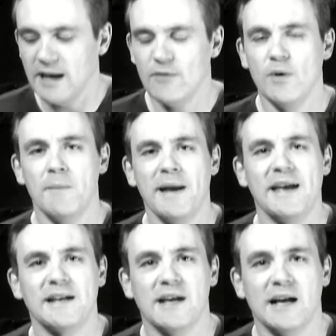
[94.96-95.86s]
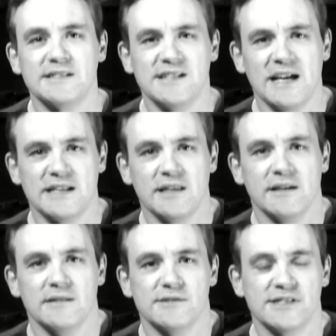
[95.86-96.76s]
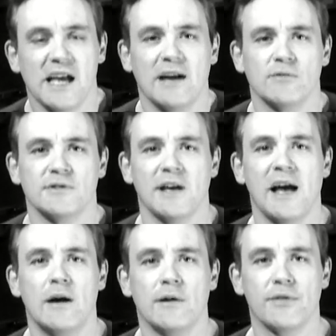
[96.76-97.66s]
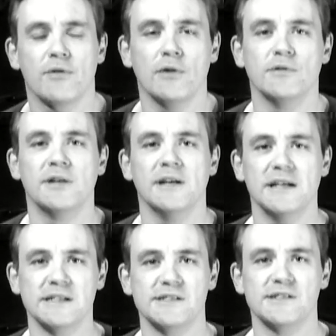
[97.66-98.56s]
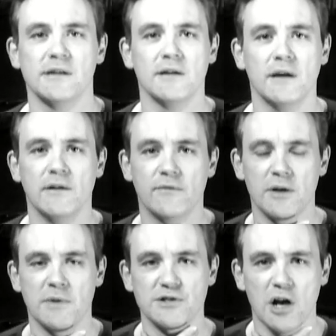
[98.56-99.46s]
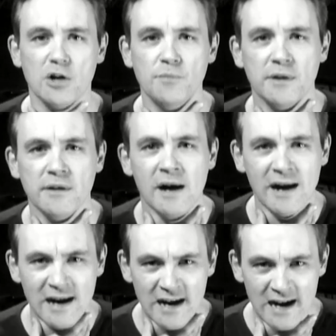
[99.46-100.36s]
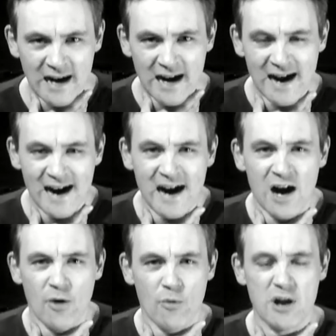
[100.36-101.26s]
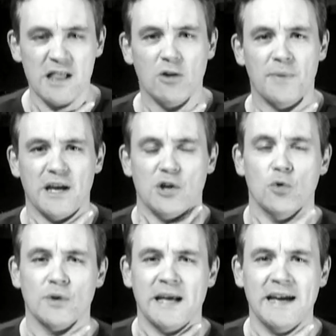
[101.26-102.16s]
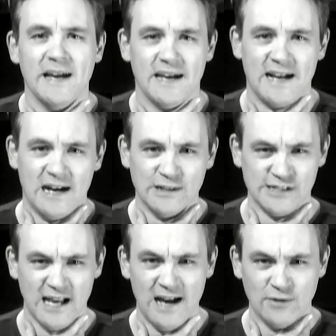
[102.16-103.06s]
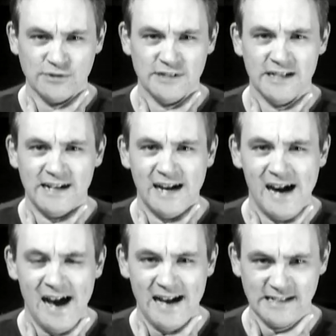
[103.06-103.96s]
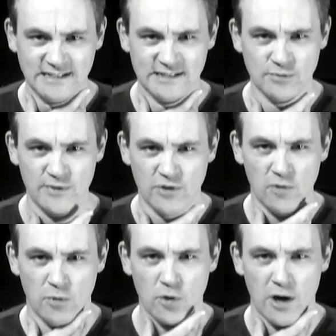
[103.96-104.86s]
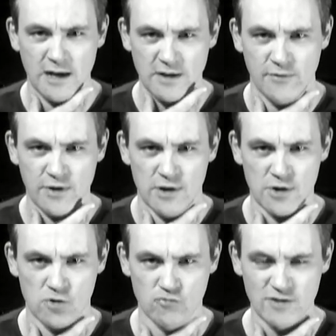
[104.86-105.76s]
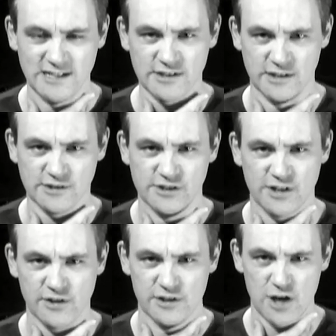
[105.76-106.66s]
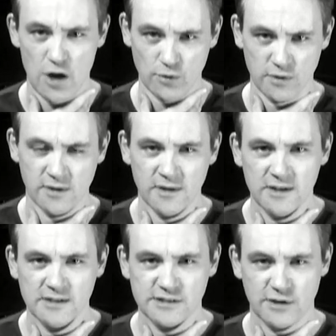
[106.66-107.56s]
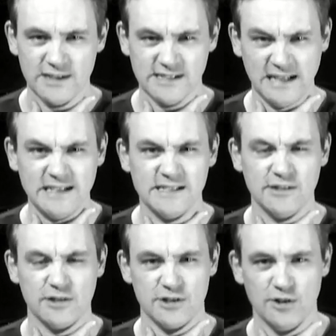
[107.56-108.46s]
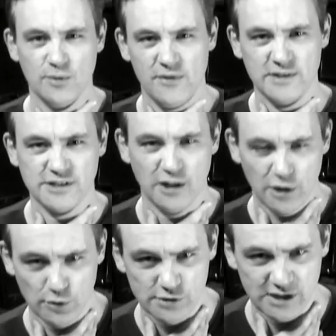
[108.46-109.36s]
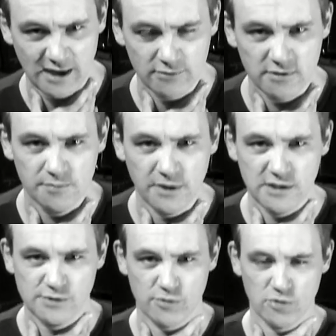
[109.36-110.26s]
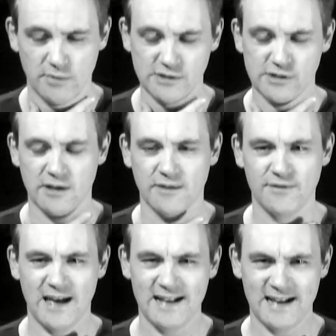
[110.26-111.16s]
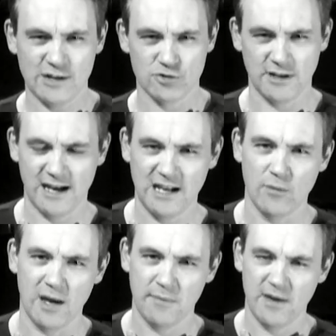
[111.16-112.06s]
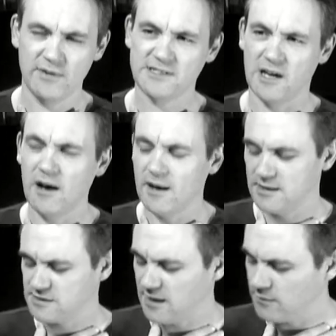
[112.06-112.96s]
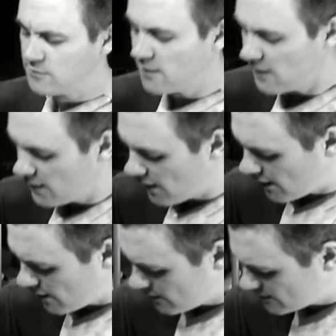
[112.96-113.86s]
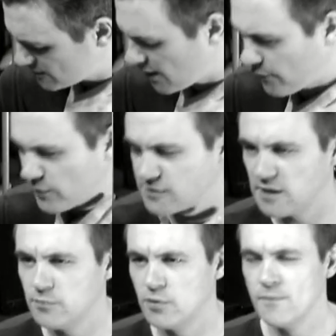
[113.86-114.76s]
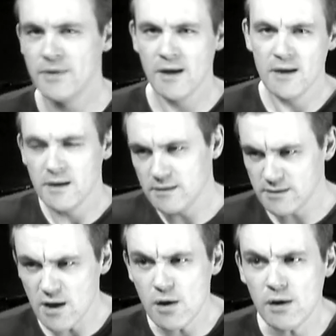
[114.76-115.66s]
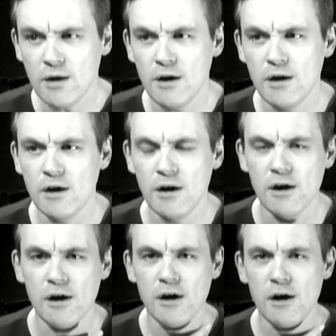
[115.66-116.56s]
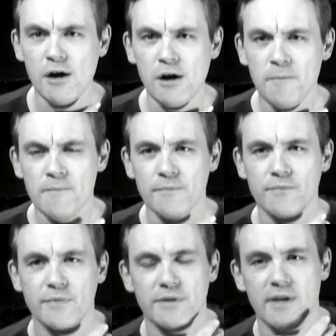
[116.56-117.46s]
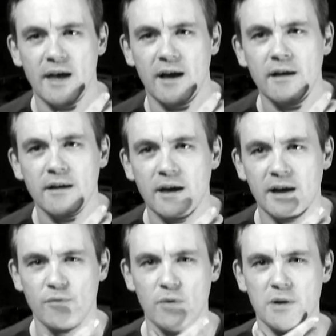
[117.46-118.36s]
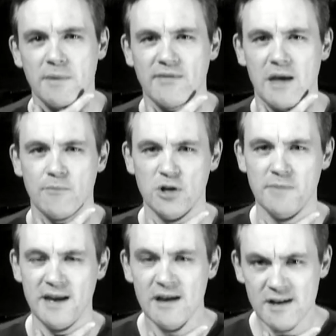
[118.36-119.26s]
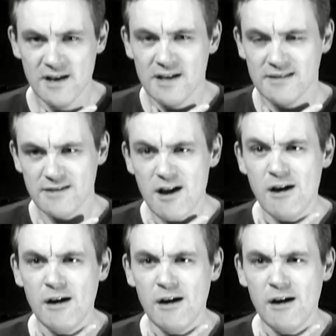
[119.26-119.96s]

if we're making a sad sound, our throat is very much open. We're a little bit yawny in our sound, and we've got more kind of resonance to the tone. So that's easy to do if it's a low sound, because we're almost kind of there naturally anyway. But if it's a higher sound, let's take for example, do, there. If we want to make that boomy, do,